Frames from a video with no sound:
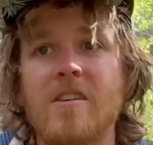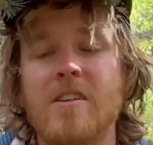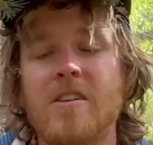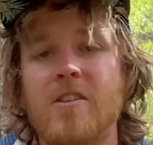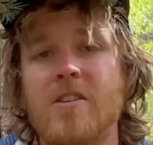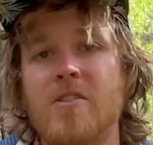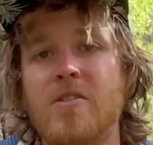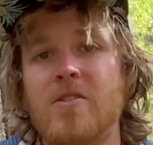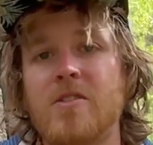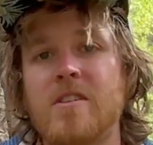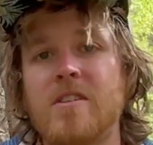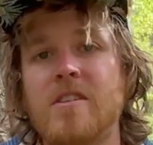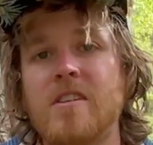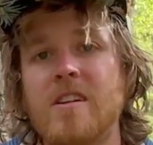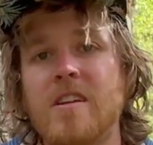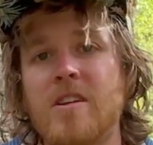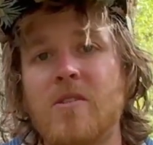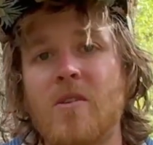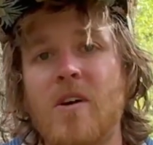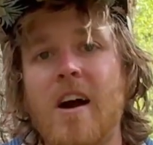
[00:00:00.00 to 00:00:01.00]
Your
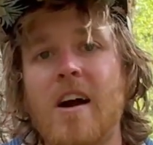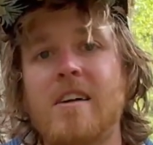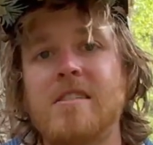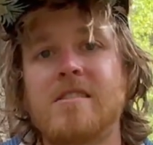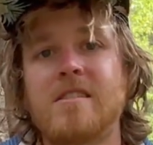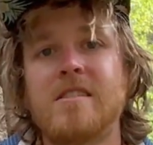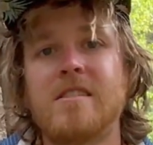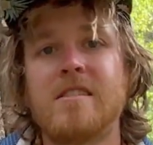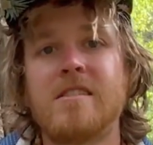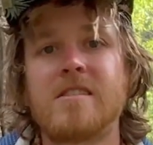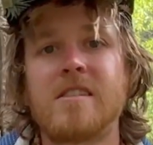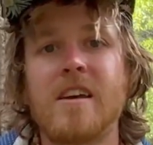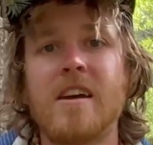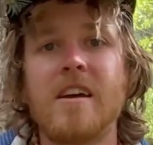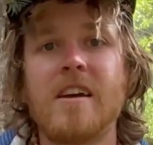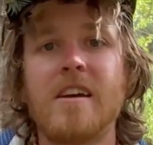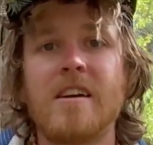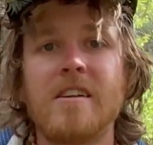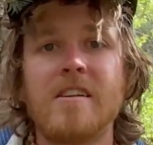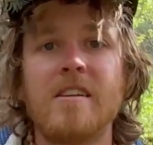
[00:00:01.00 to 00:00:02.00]
kundalini rises,
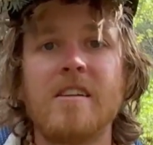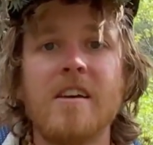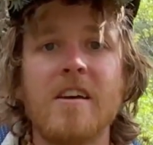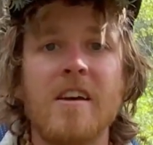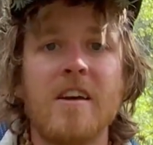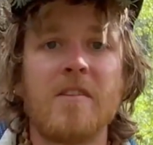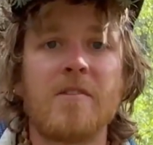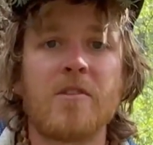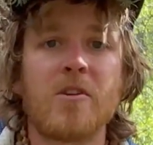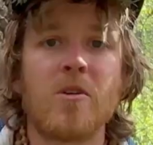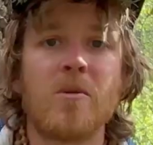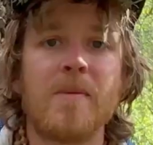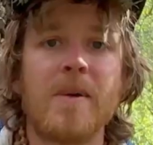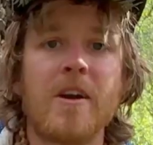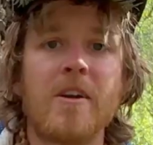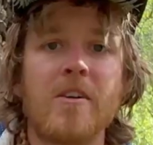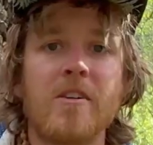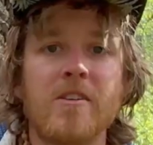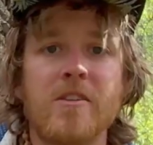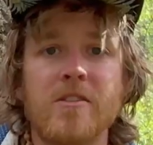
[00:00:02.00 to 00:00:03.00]
and if you're a male,